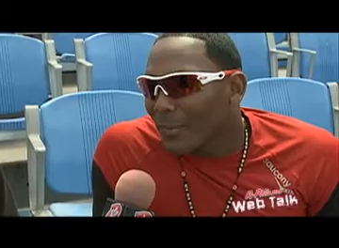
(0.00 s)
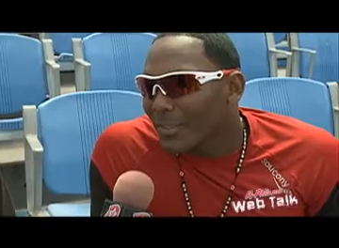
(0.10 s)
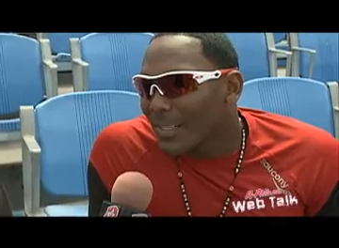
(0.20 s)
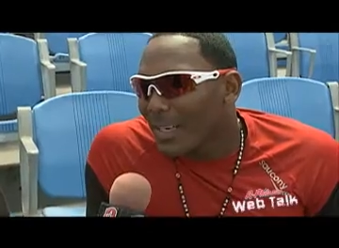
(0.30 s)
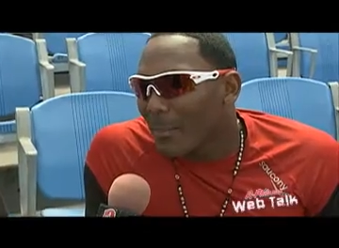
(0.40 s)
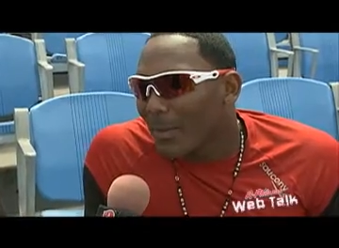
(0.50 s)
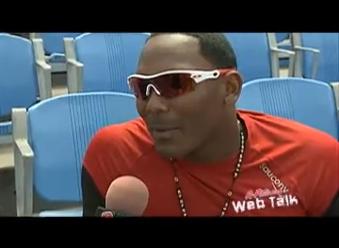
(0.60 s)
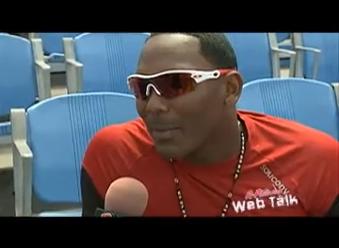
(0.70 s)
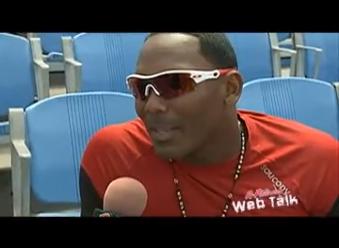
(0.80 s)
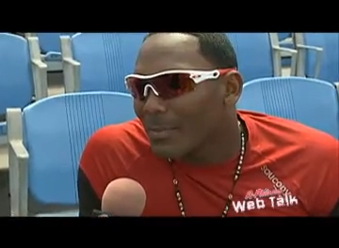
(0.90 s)
first time I
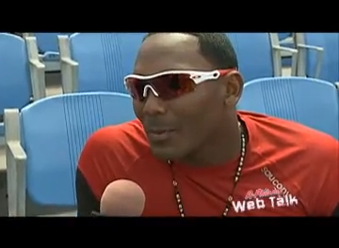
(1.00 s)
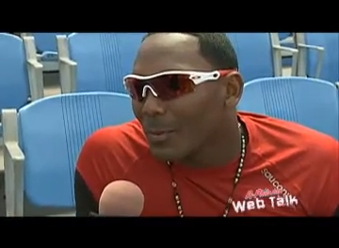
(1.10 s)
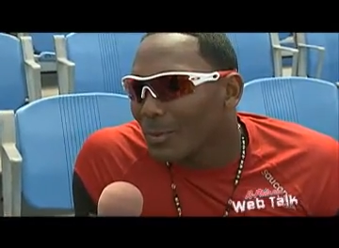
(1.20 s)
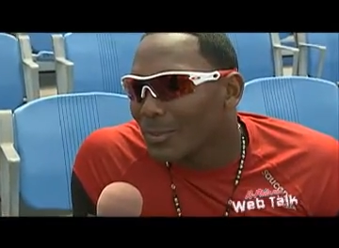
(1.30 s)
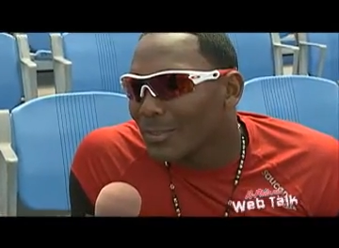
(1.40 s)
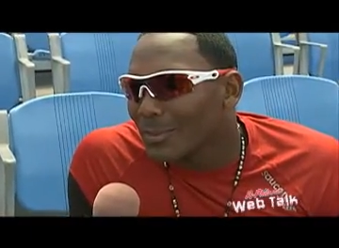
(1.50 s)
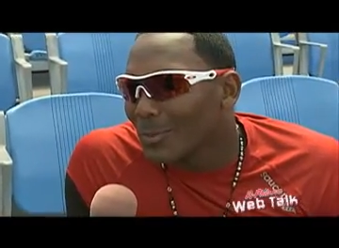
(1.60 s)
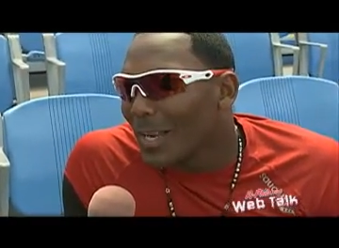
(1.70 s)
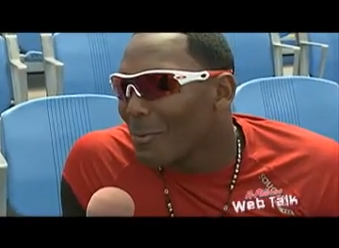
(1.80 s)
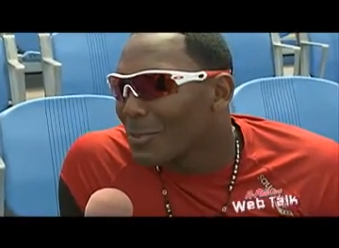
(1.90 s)
played baseball was
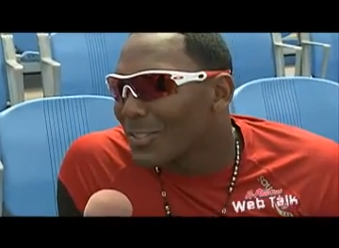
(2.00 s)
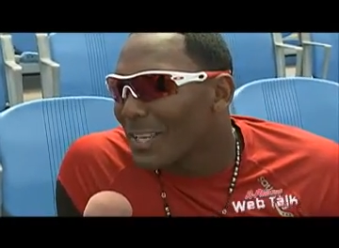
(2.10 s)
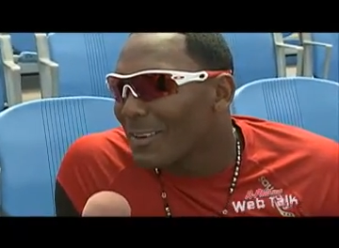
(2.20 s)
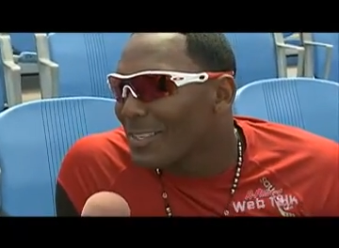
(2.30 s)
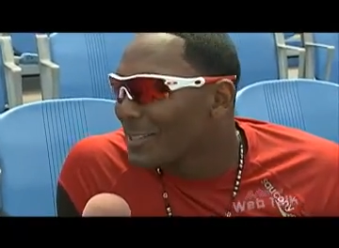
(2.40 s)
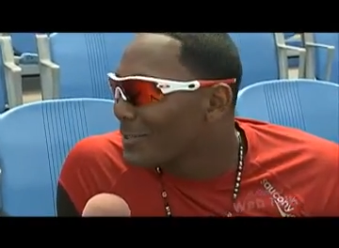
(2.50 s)
when I was seven